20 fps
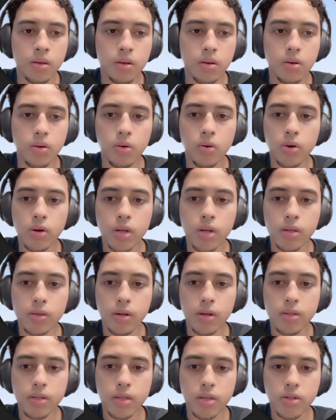or get
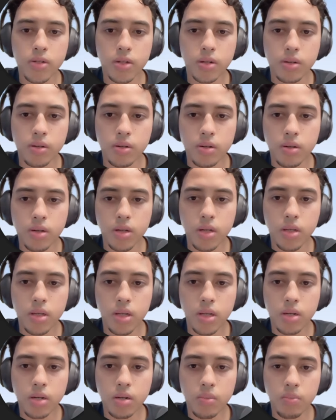their attention. And
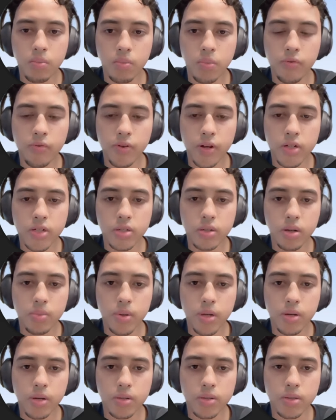then professional
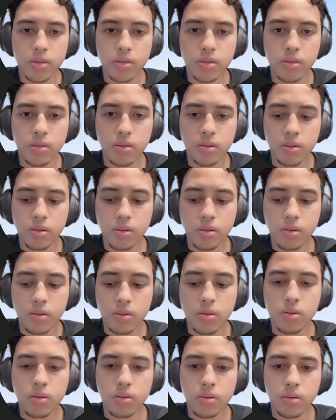appearance.
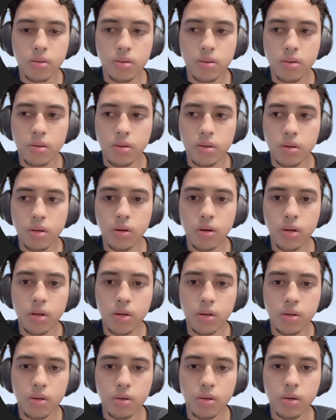Okay,
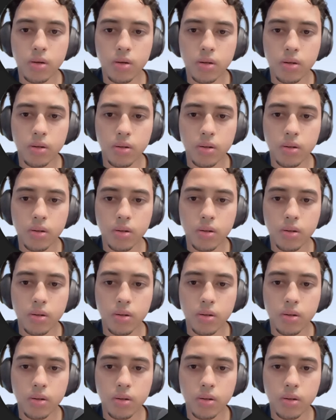good.